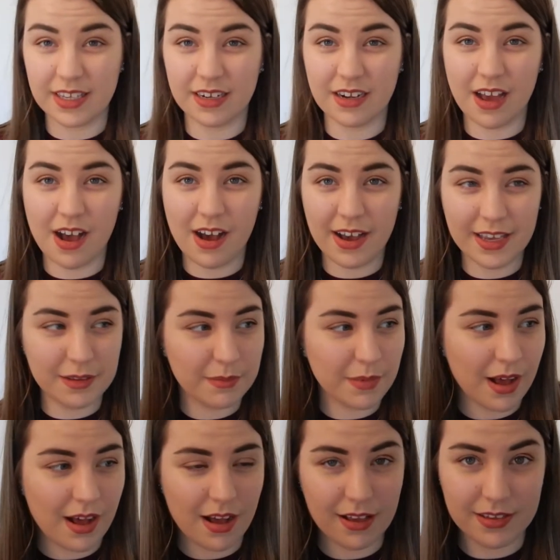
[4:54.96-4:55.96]
like an eye
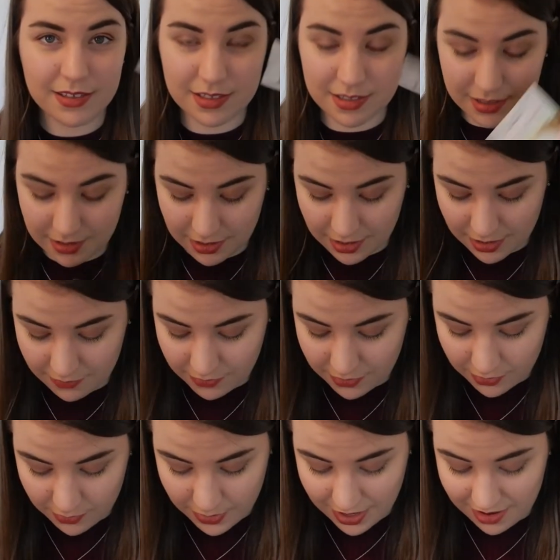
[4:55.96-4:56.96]
mask
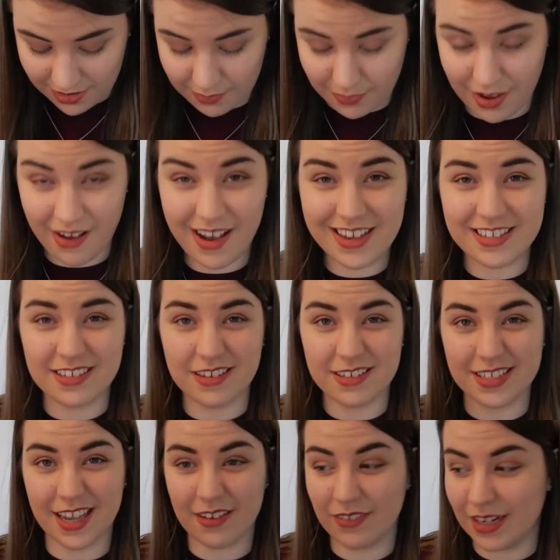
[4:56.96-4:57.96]
for when my eyes
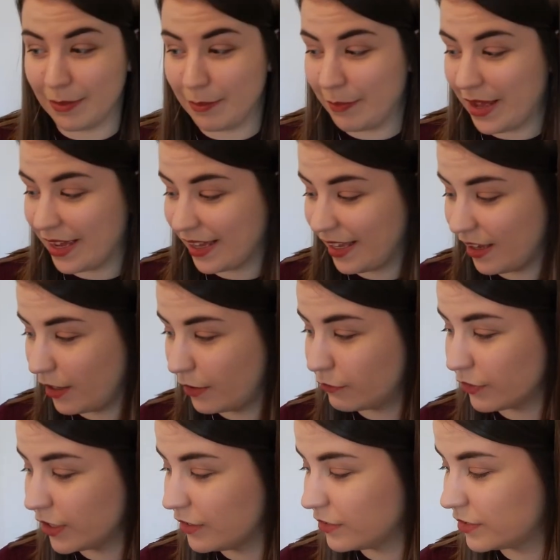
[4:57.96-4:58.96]
start to get really baggy and
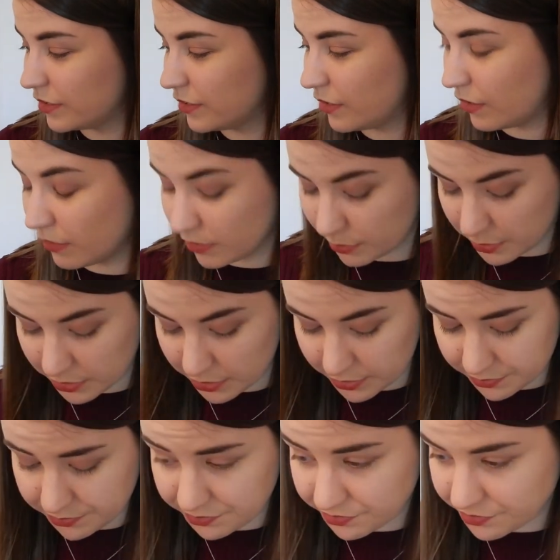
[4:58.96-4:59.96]
gross and
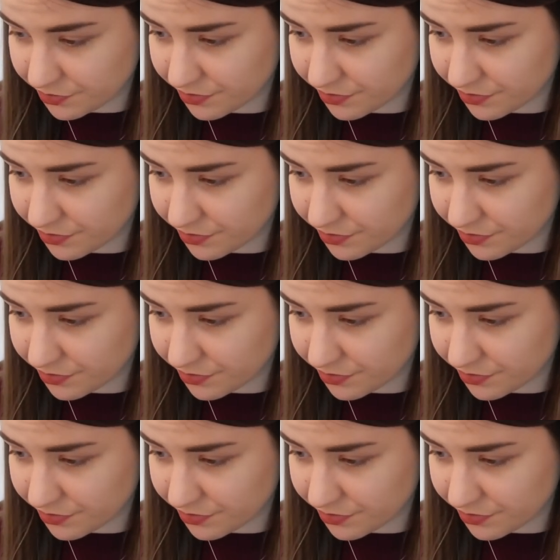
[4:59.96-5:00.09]
horrible.